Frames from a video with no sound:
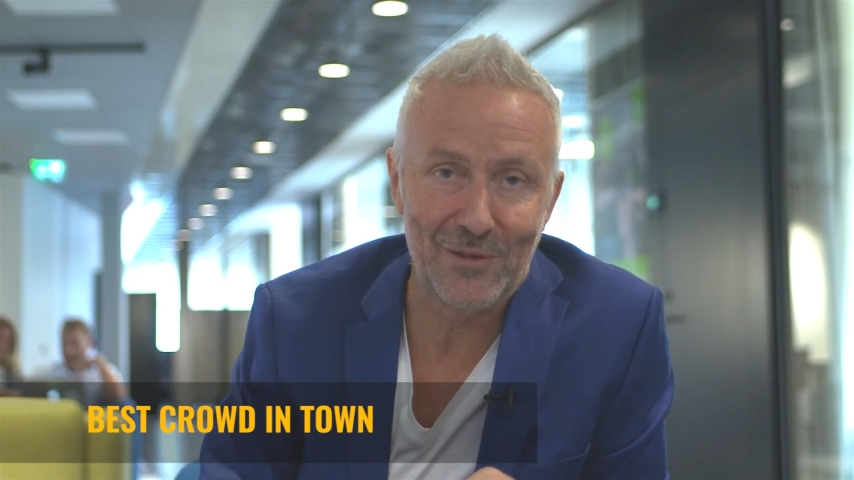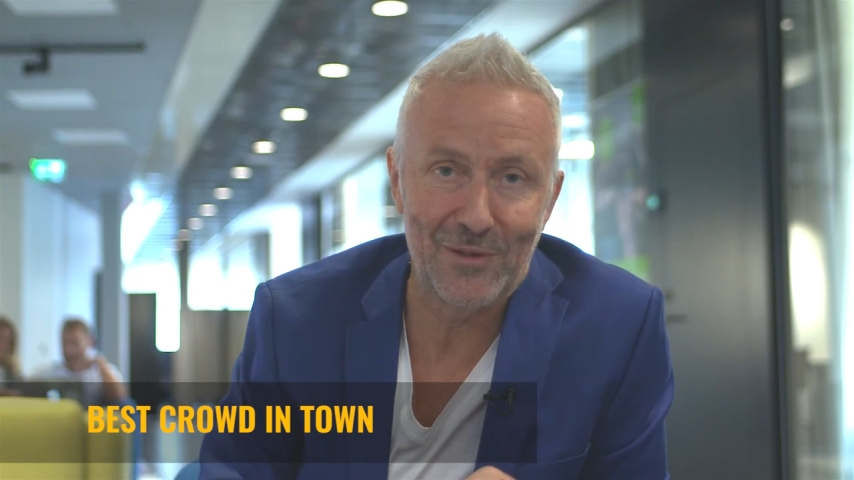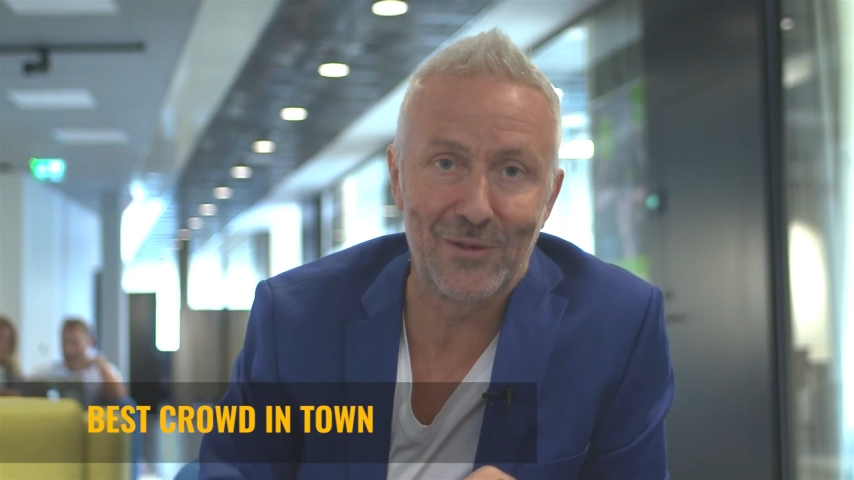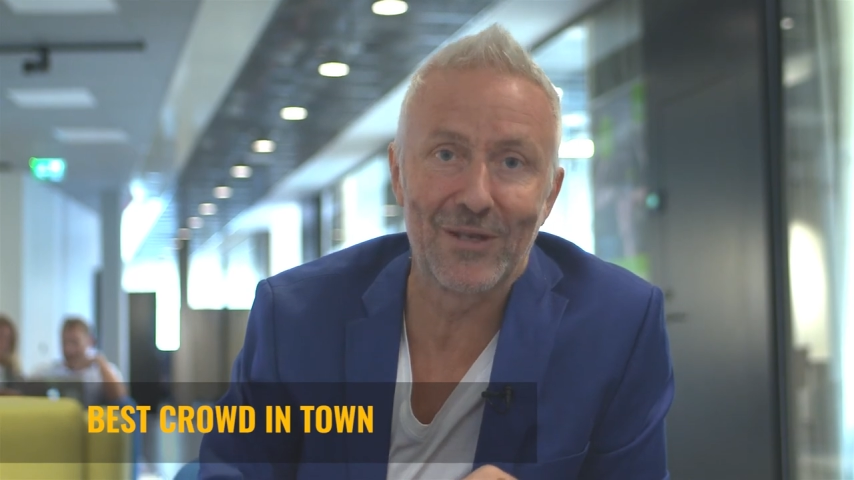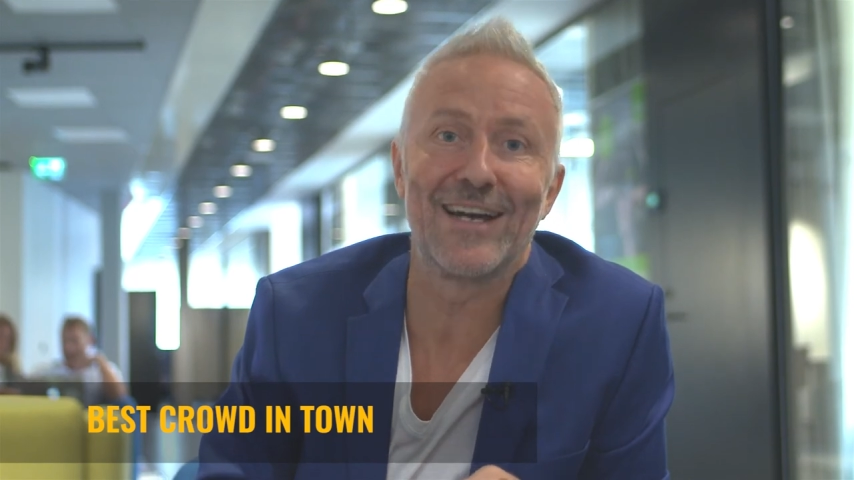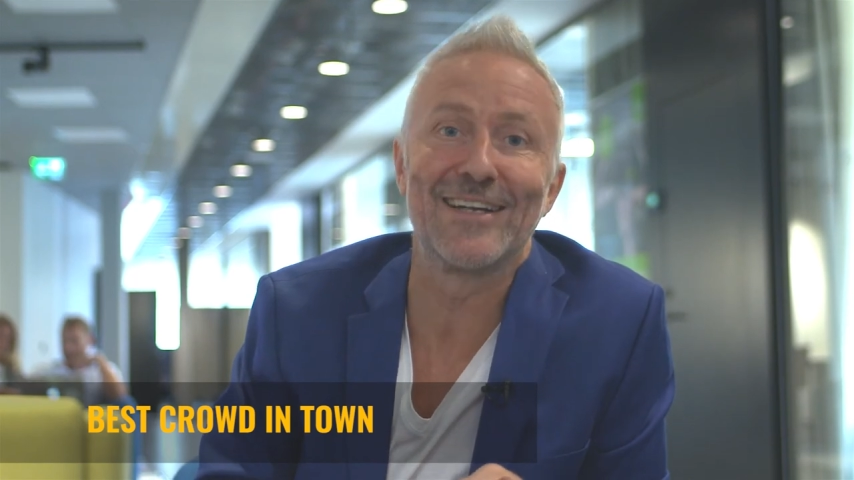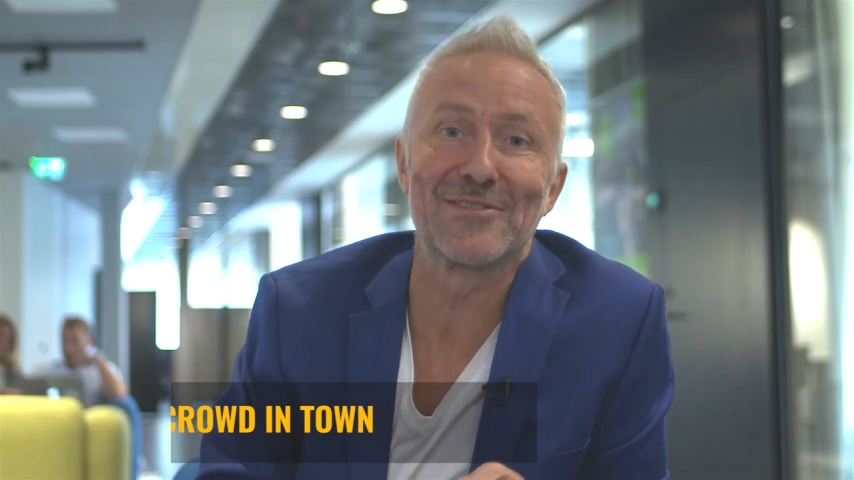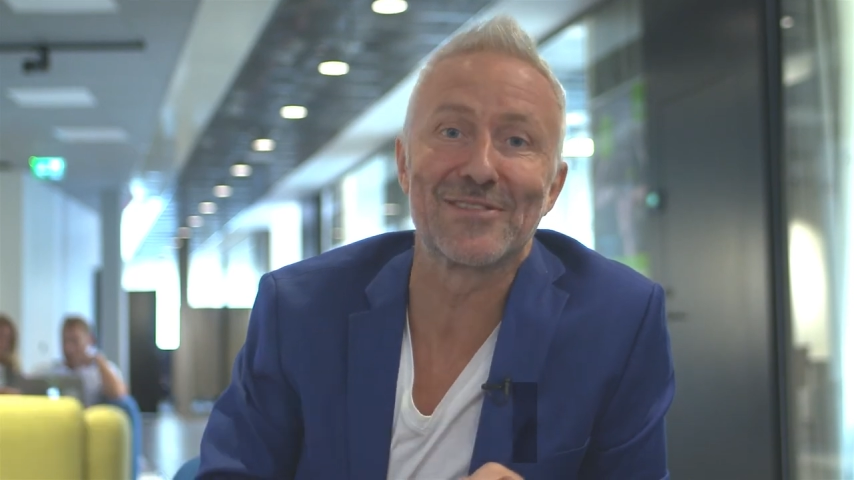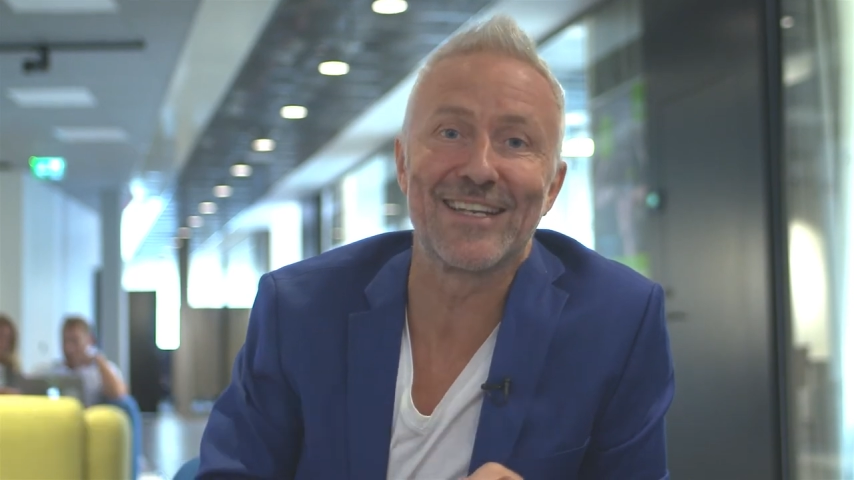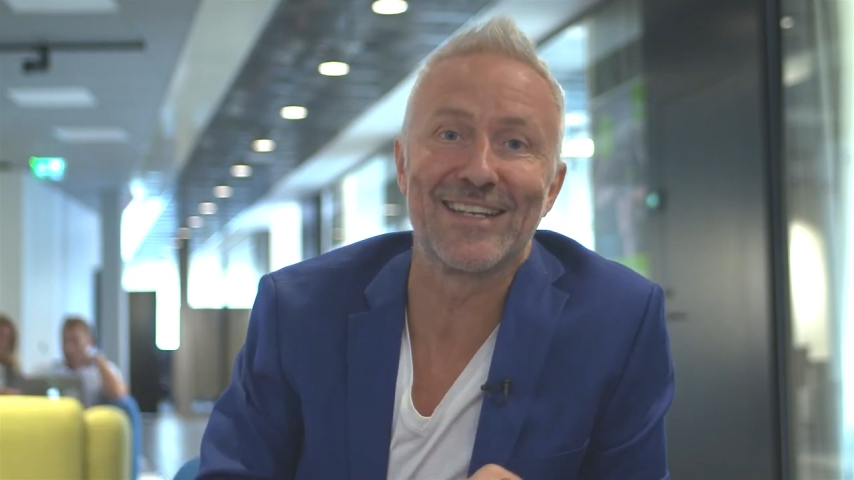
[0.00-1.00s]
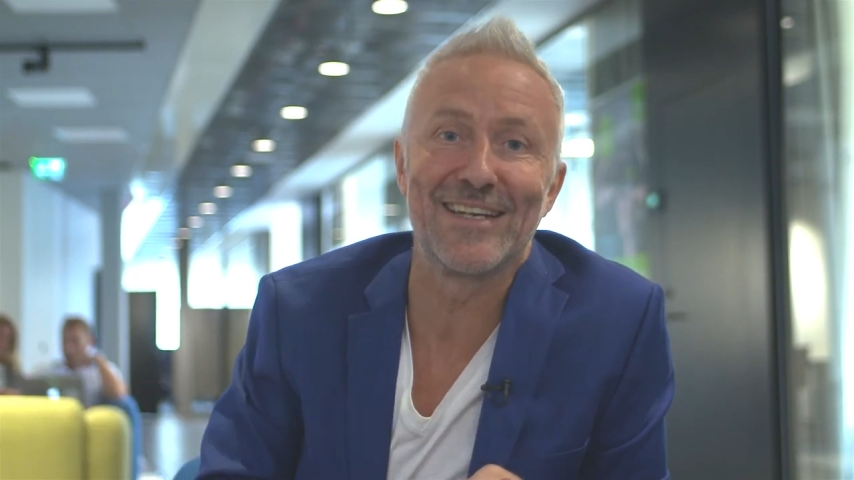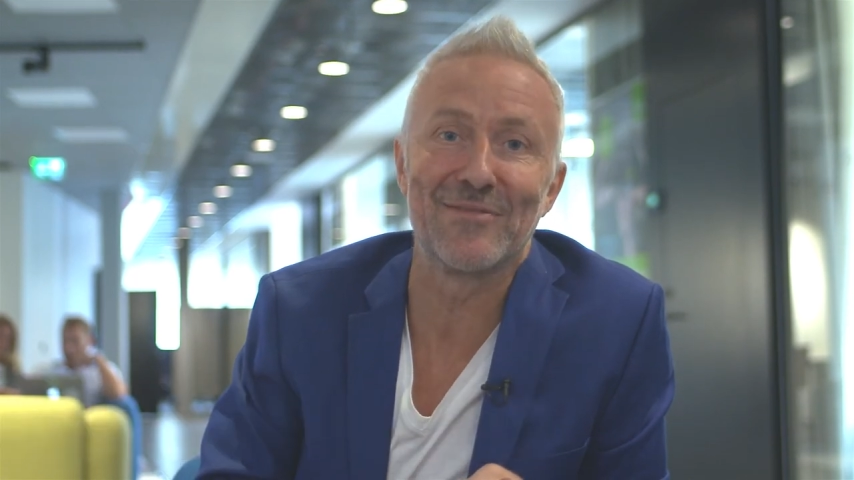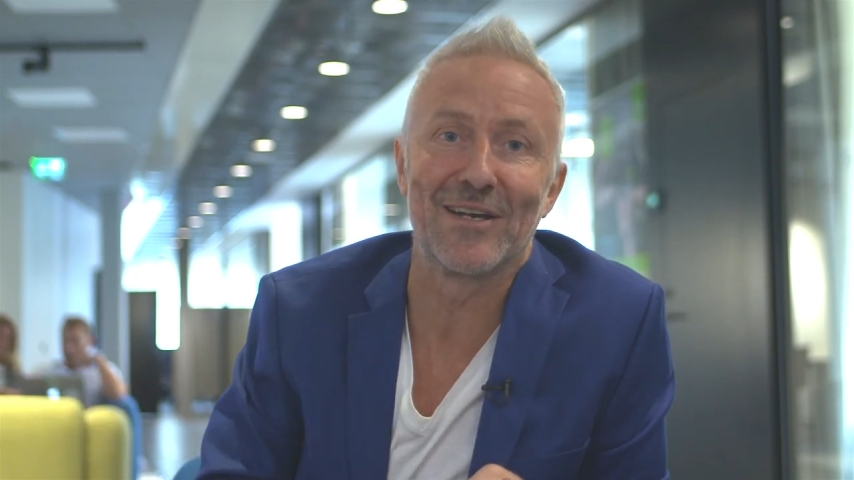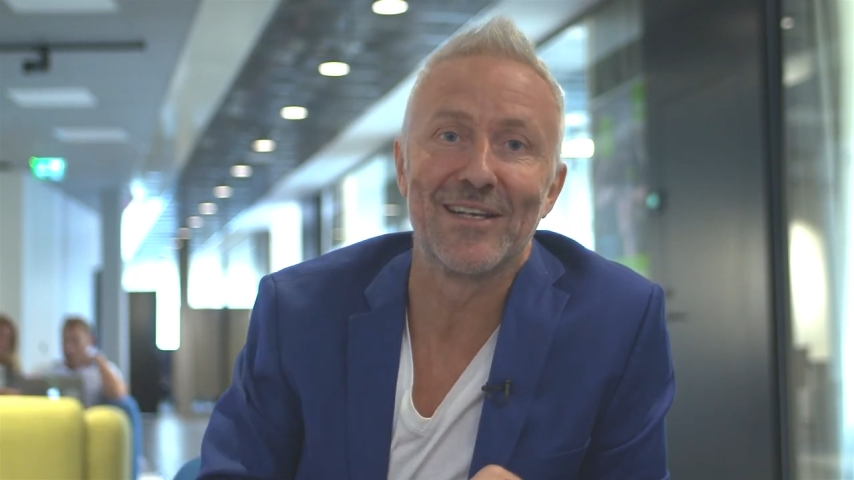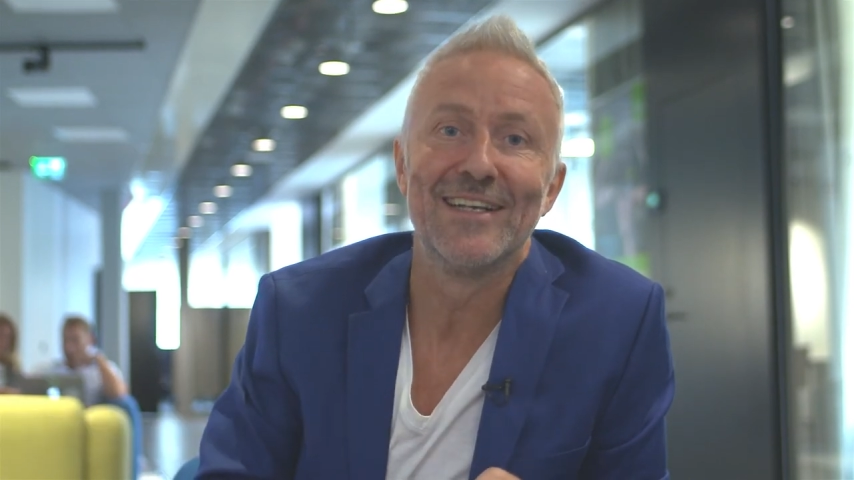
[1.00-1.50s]
All eyes on
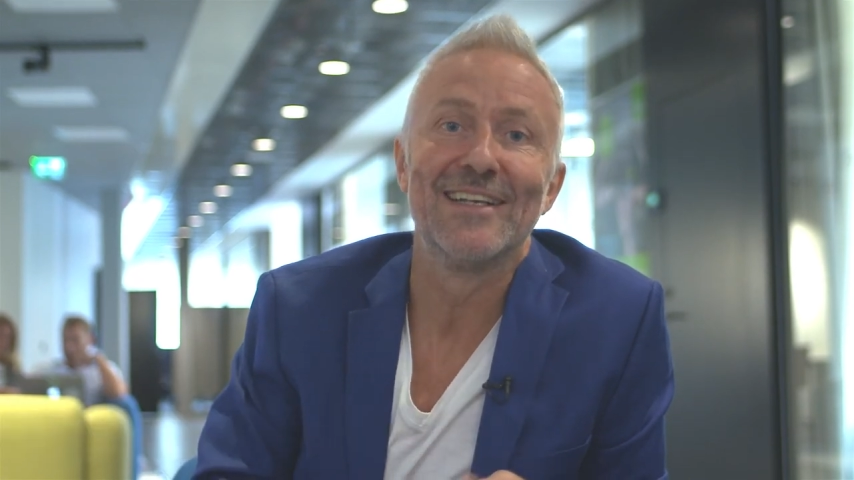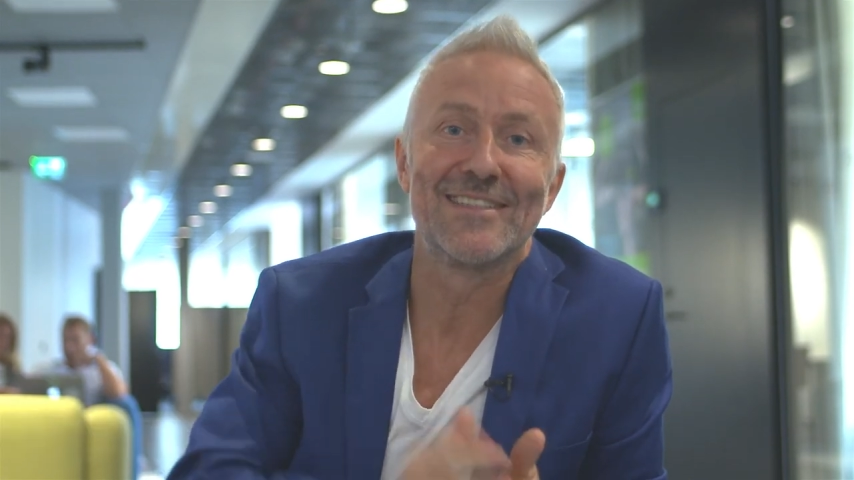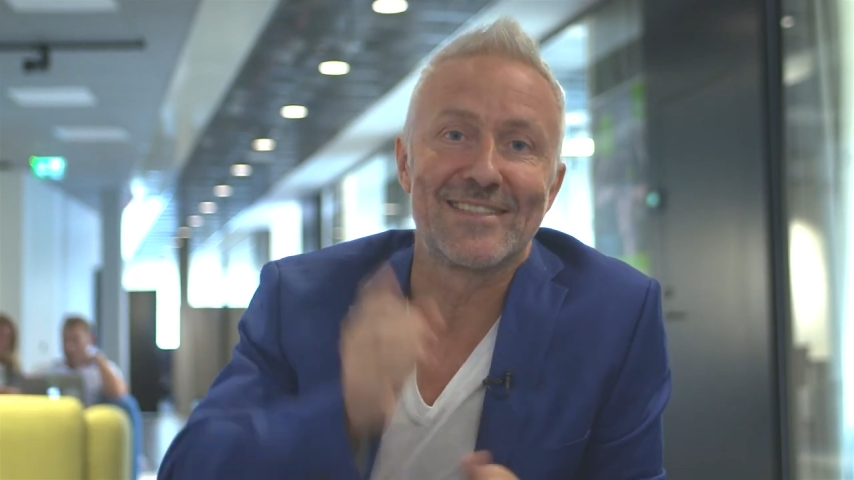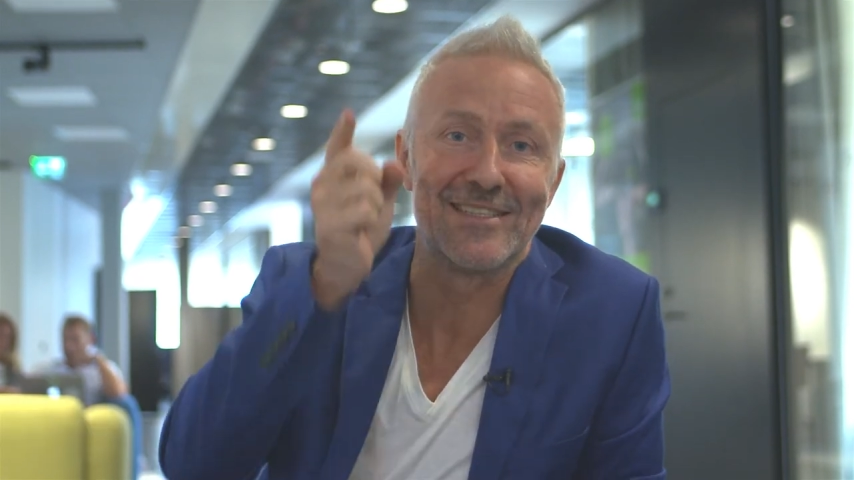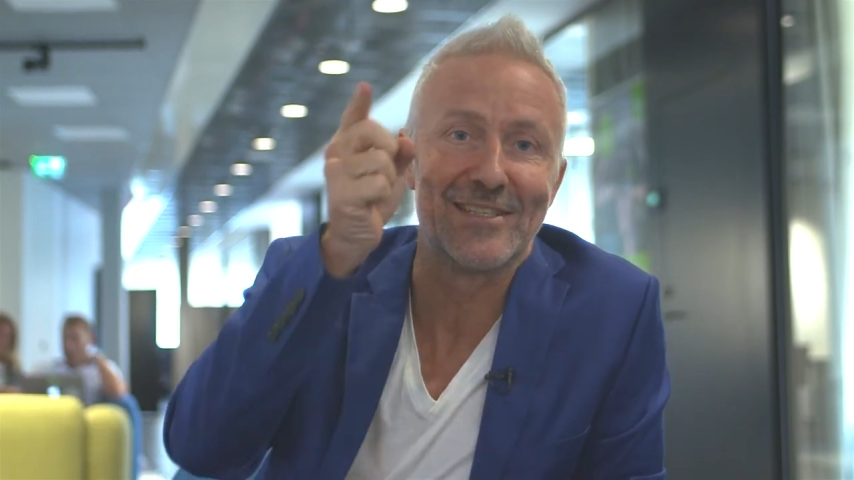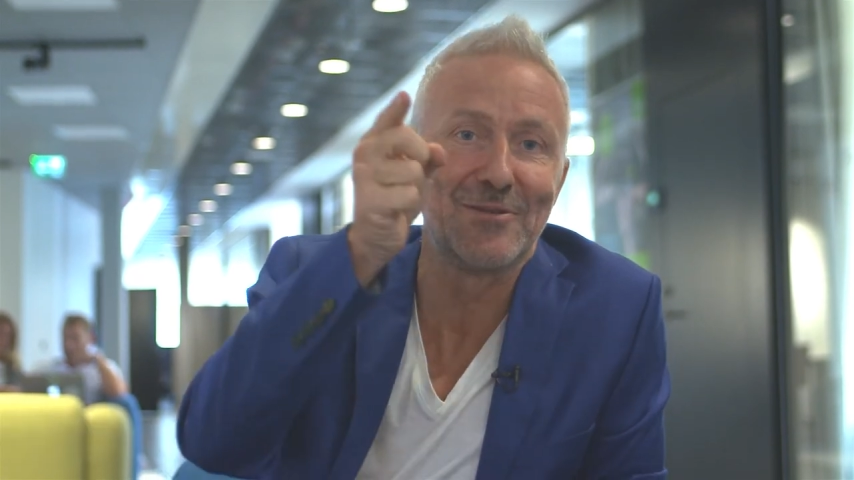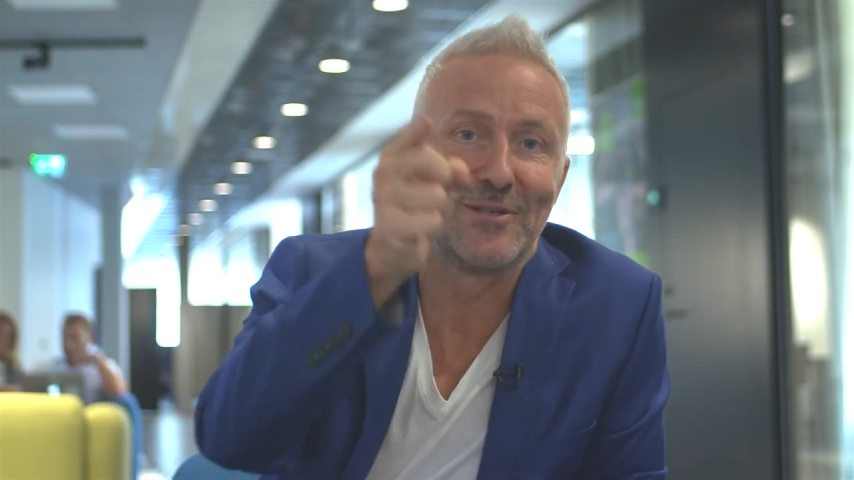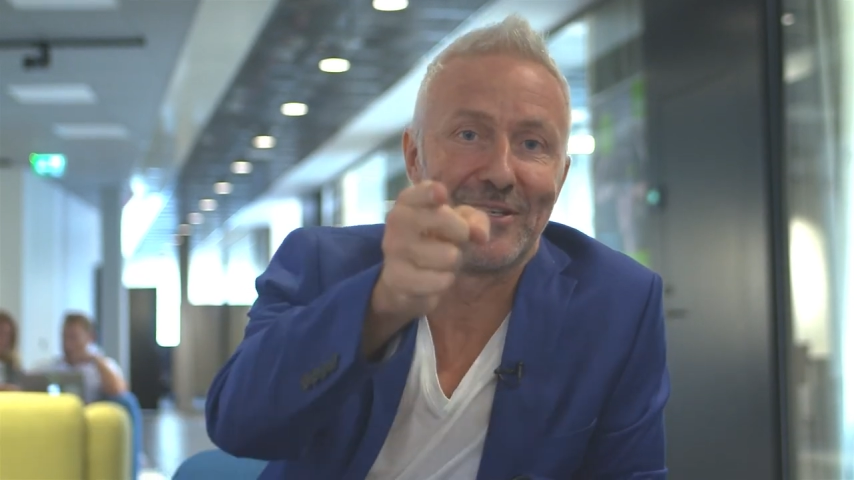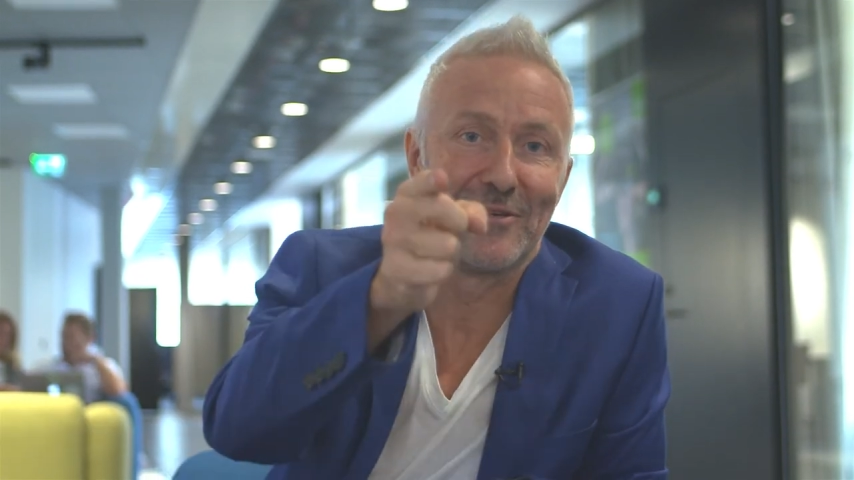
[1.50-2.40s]
Scandinavia. See you in